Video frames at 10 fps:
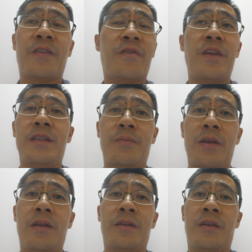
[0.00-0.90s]

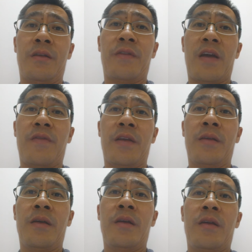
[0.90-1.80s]
feasibility of
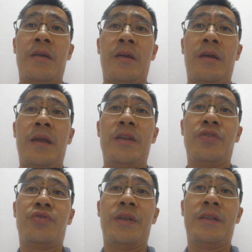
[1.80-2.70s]
having
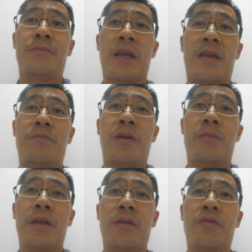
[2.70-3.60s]
industries back in
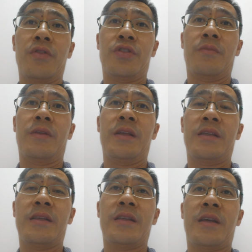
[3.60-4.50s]
public ownership,
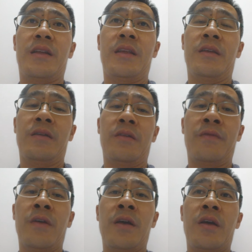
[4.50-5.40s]
there's this idea
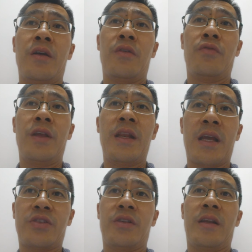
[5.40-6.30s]
of
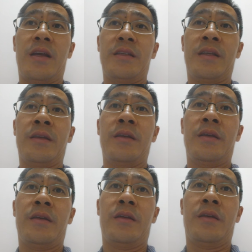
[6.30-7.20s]
renationalising
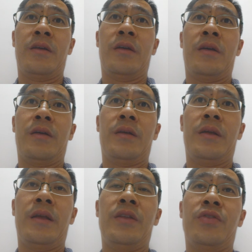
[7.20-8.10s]

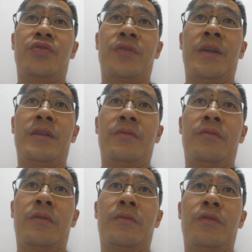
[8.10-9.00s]
industries
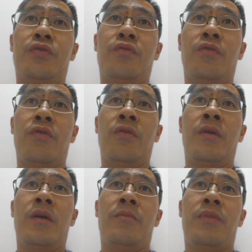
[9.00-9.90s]
which were
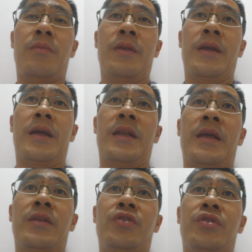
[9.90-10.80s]
public and
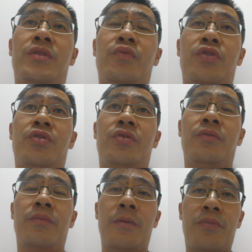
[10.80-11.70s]
then switched
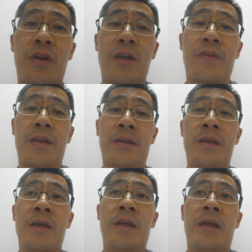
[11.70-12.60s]
to
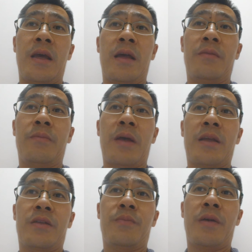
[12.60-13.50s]
private and
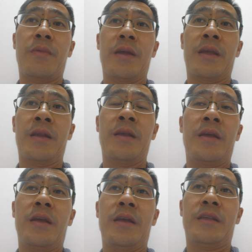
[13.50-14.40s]
back to public again
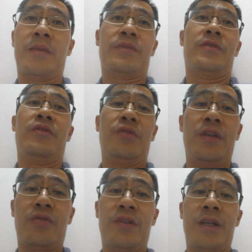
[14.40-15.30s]
is
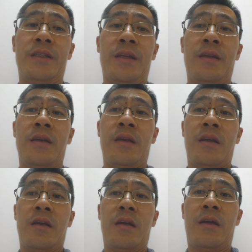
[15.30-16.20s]
absolutely crazy.
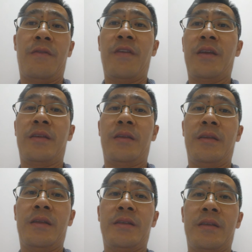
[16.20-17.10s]
I
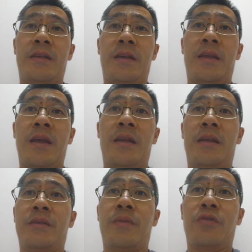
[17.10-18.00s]
think this again
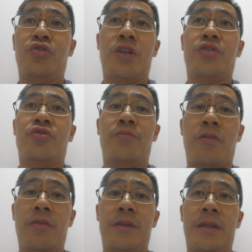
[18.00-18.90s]
is about gesture
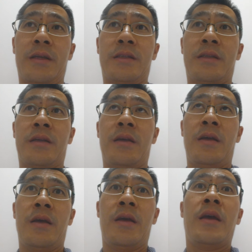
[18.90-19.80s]
politics.
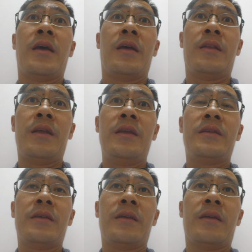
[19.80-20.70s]

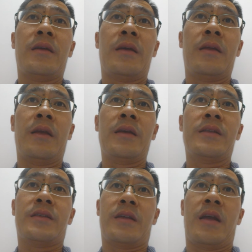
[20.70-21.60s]

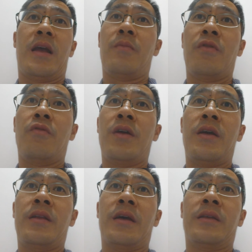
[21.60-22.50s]
Yes, I am
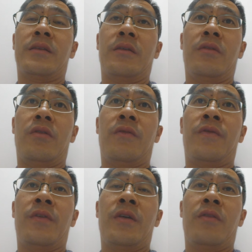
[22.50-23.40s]
aware that a lot
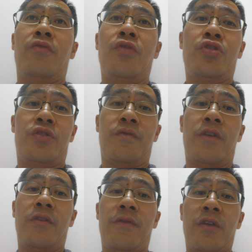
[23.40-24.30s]
of rich,
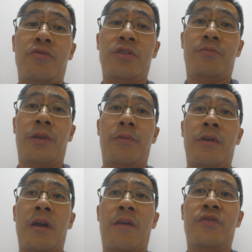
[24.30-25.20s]
very very rich
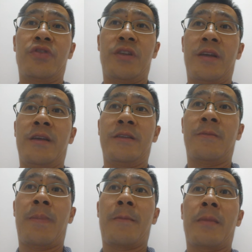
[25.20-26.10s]
people have
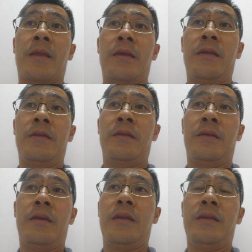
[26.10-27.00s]
shares
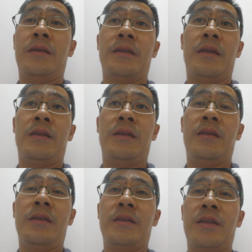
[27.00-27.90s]
in
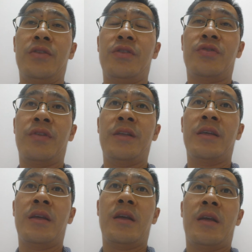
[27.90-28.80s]
these industries,